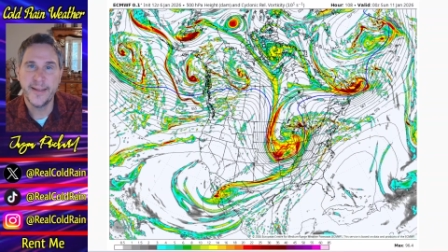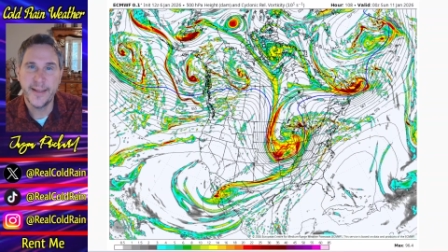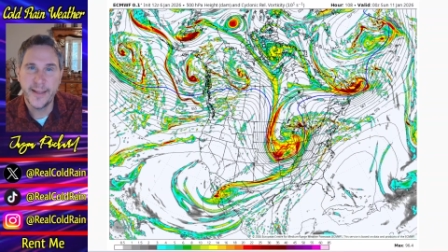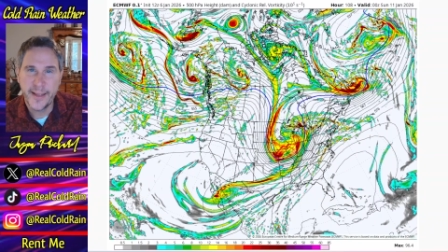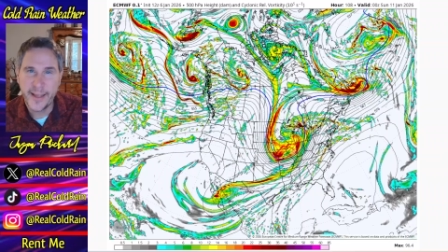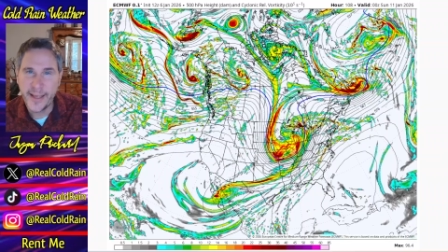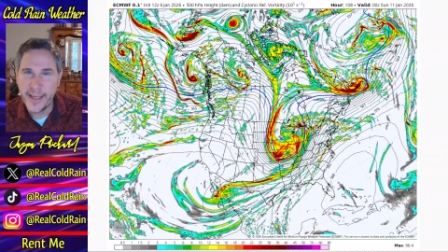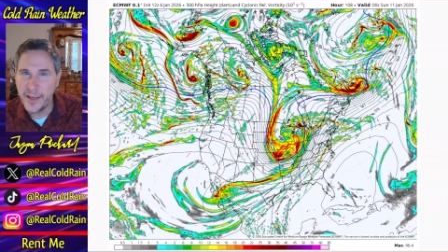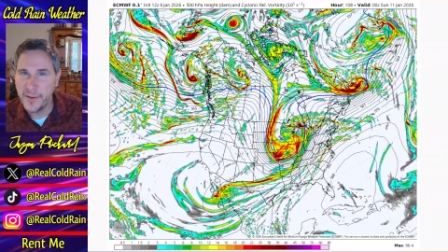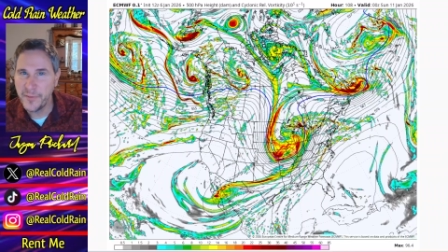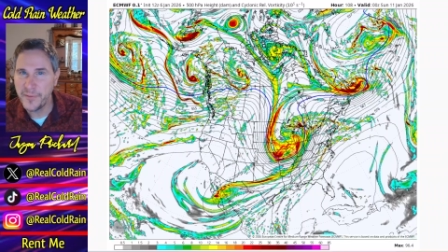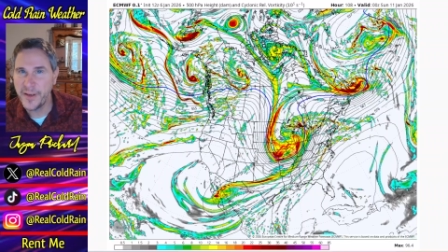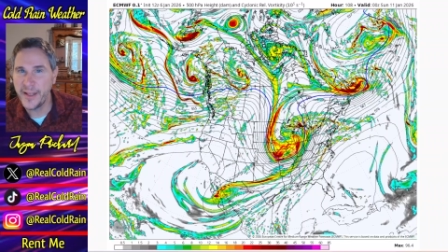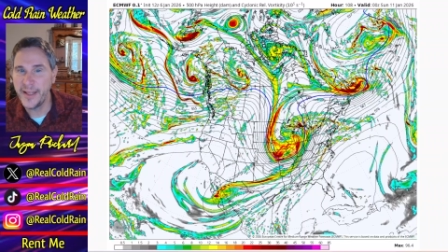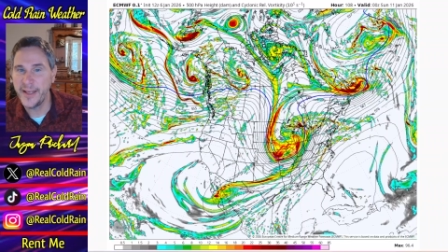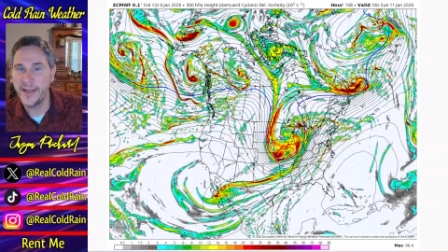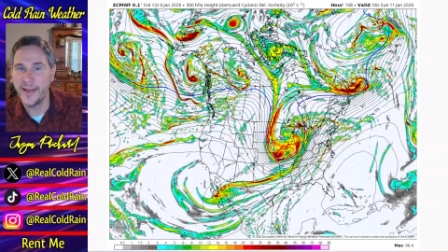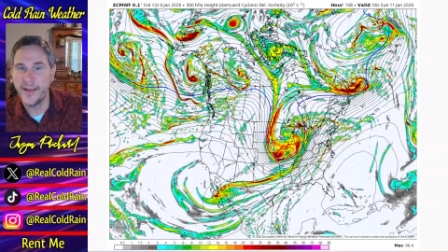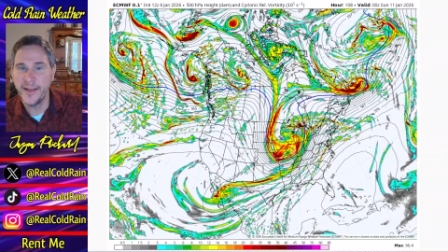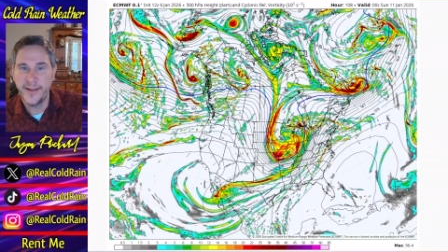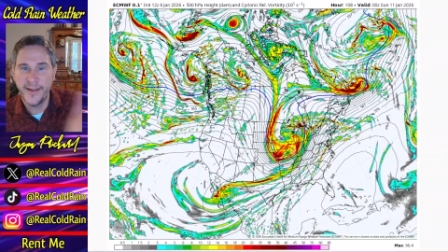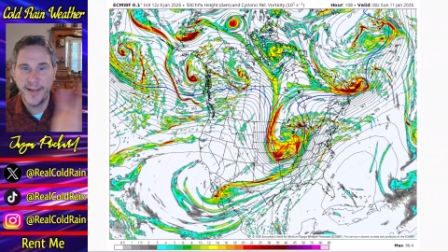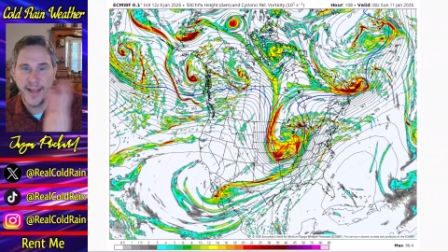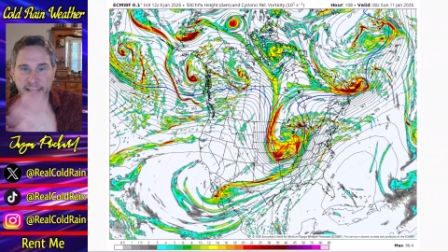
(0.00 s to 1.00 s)
evening
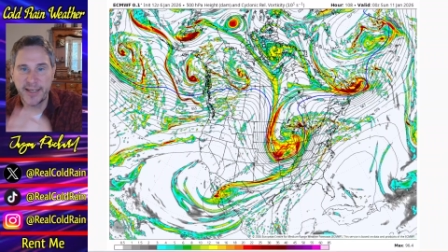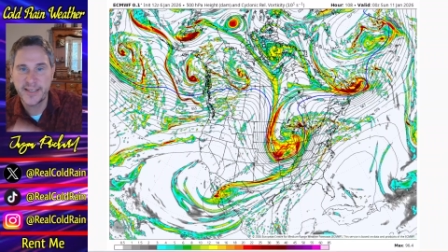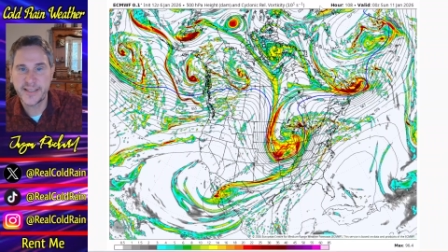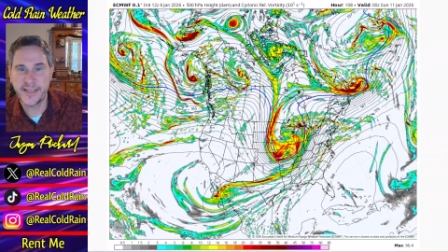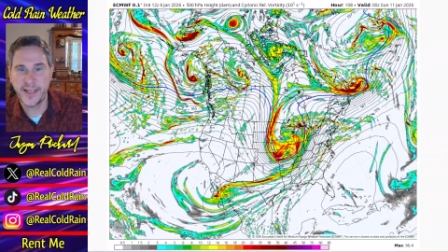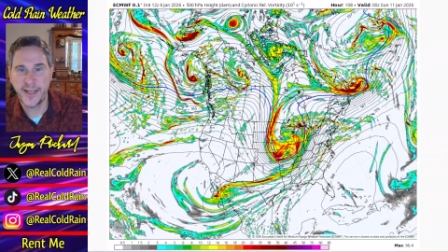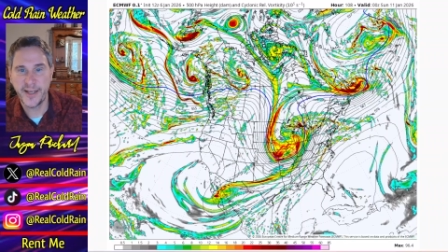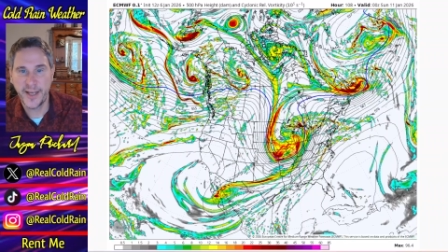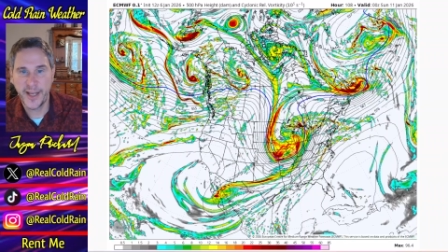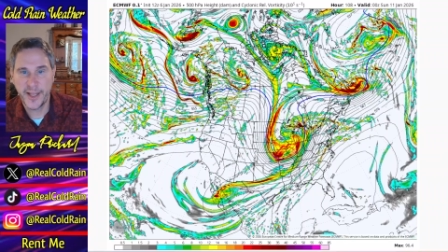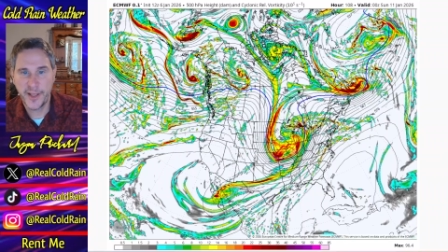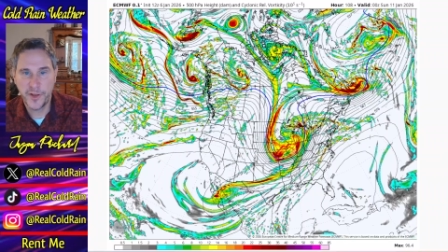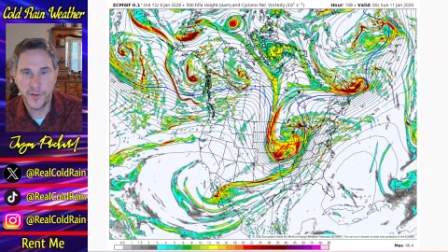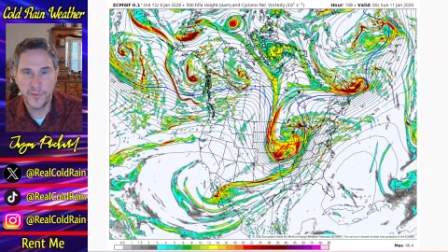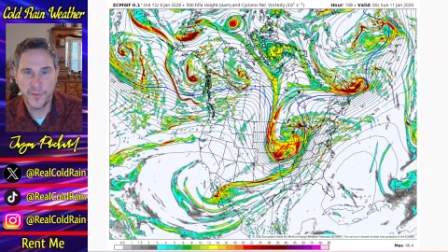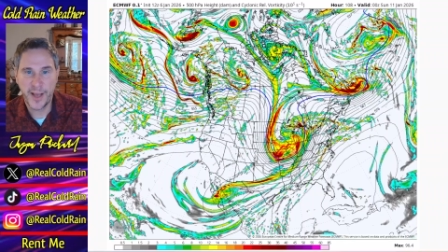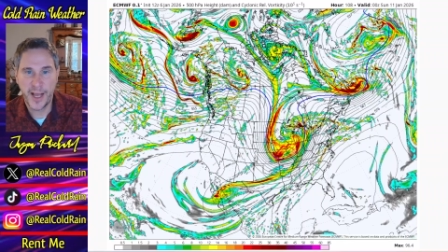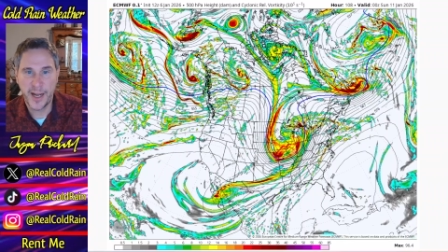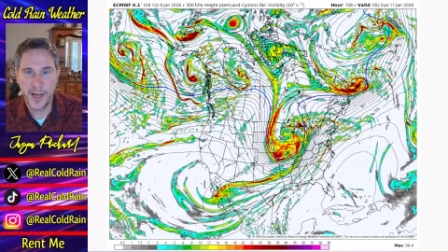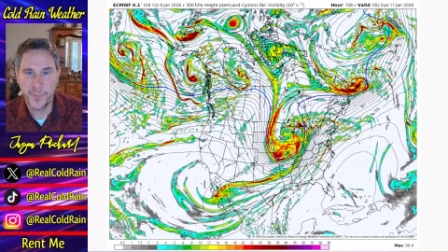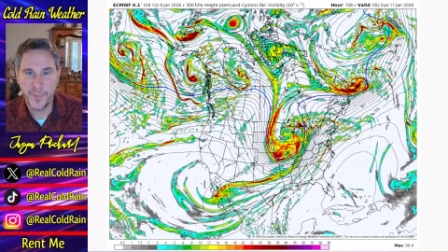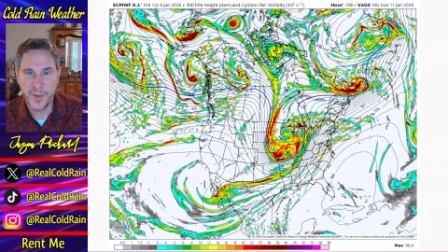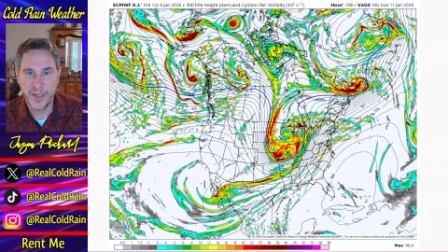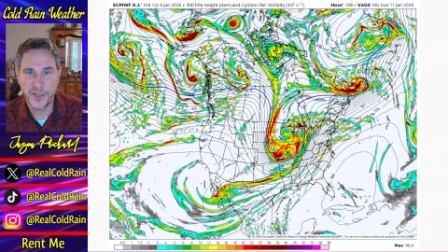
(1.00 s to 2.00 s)
next Sunday, you've
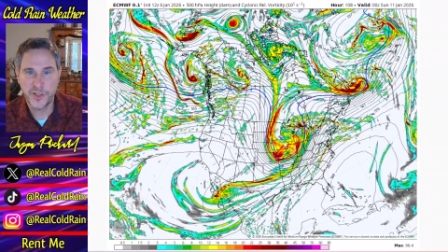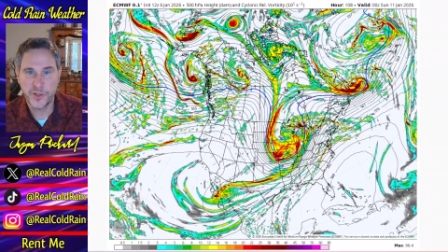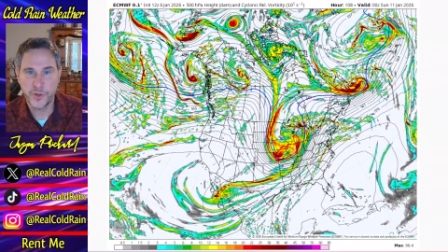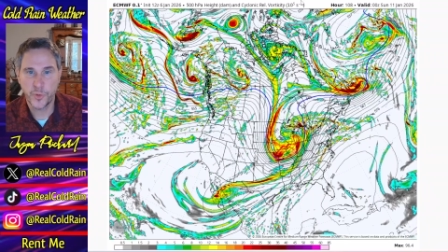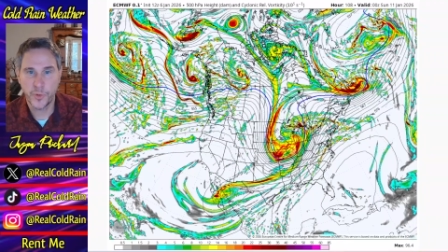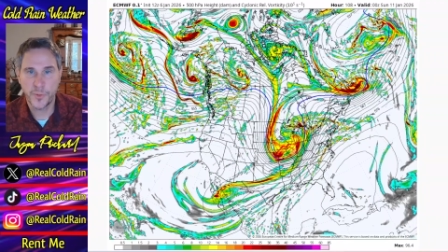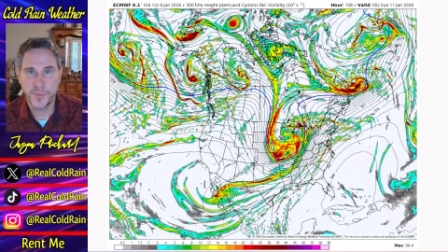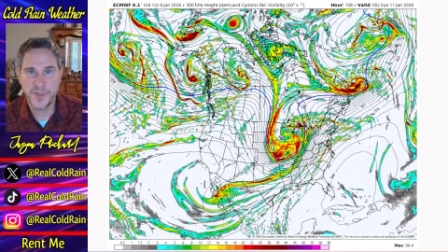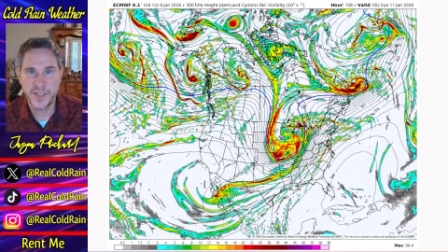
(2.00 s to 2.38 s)
got a big storm